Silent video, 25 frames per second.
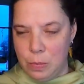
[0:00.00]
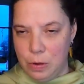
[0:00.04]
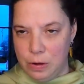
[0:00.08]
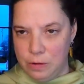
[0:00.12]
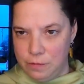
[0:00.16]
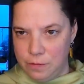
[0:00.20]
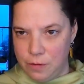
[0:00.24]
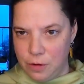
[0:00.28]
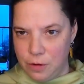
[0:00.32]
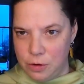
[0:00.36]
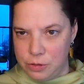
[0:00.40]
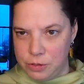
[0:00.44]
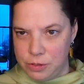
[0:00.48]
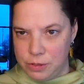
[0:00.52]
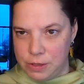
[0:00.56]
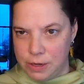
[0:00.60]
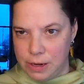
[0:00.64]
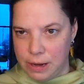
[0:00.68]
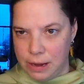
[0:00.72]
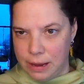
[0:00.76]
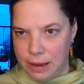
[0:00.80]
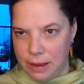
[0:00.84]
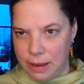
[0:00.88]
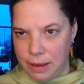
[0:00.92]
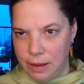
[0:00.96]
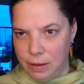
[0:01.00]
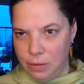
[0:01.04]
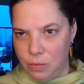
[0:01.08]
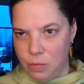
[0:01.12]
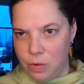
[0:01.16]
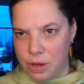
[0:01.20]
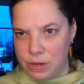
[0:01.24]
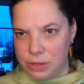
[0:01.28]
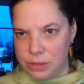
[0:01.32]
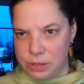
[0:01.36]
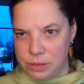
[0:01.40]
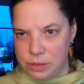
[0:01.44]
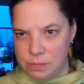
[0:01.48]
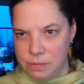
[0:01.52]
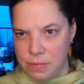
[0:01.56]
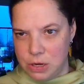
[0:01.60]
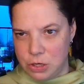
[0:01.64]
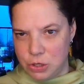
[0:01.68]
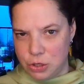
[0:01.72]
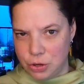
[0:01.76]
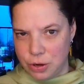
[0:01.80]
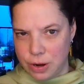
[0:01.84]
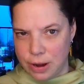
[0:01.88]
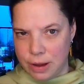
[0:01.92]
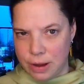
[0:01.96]
but first I want to
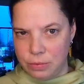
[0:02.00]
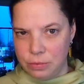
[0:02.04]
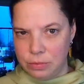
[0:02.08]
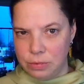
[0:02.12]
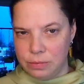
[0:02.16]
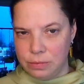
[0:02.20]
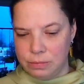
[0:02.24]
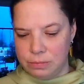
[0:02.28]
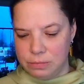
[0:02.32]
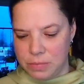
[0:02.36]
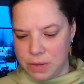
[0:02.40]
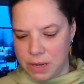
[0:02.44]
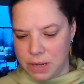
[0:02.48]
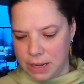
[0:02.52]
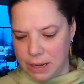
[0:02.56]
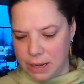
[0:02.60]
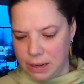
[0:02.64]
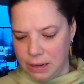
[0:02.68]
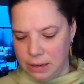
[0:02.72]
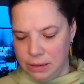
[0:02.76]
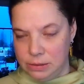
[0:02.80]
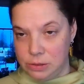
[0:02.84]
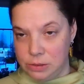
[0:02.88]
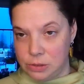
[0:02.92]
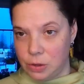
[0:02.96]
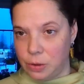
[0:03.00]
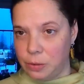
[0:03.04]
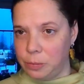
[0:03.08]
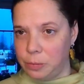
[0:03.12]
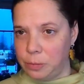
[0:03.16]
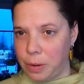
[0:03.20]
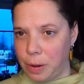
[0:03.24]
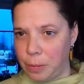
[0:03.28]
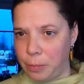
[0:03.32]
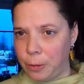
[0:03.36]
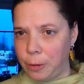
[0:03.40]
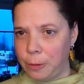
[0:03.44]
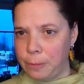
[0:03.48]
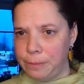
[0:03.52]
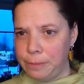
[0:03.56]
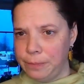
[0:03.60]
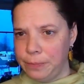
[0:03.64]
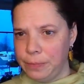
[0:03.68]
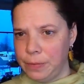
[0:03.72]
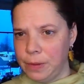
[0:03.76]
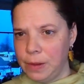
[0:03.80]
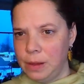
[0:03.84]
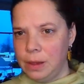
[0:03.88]
measure out my salt and pepper.